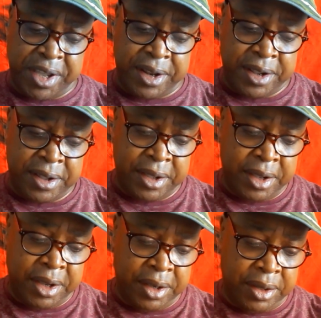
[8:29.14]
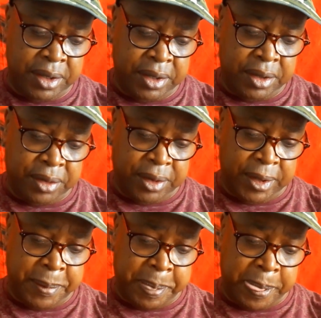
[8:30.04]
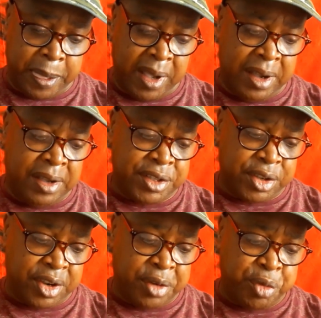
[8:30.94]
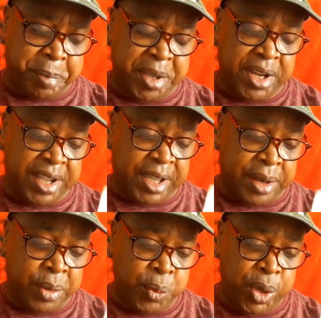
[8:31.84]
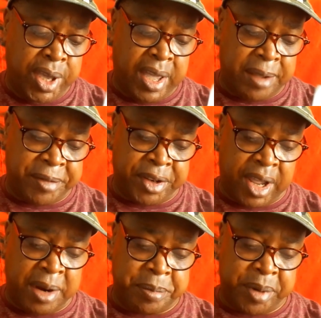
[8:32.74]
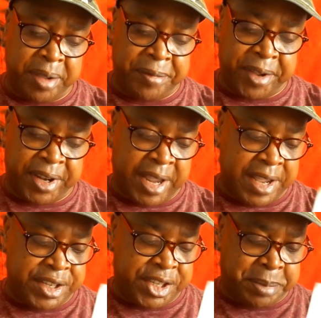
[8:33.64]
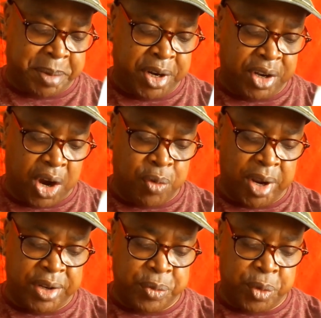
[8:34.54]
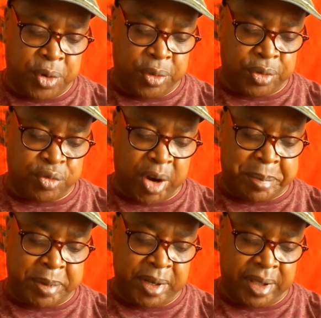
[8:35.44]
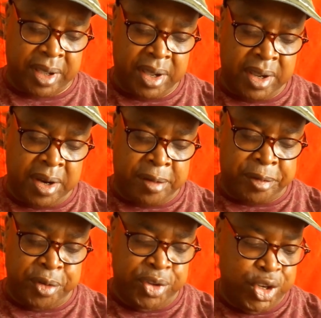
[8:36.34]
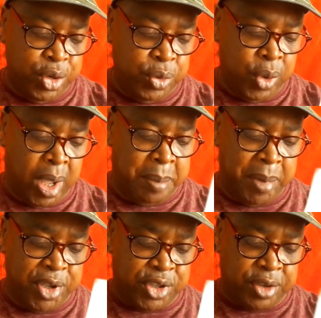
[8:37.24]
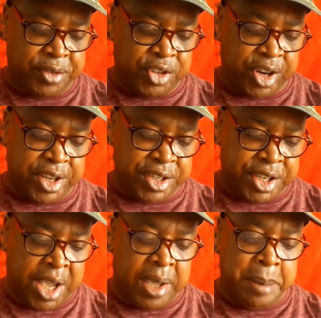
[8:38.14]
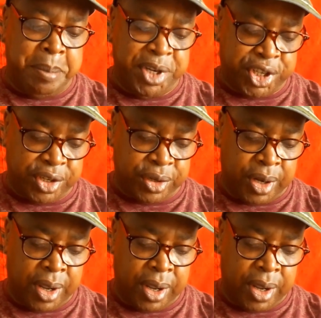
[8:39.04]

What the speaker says: at? Alright, so I'll repeat that again. We have an outbreak that has spread around the world rapidly through new modes of transmission,